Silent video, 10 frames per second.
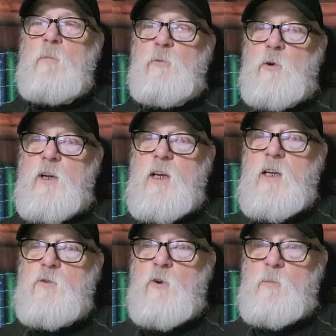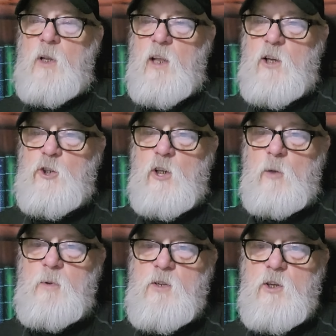
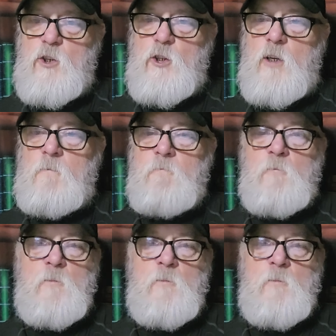pre-tribulational position.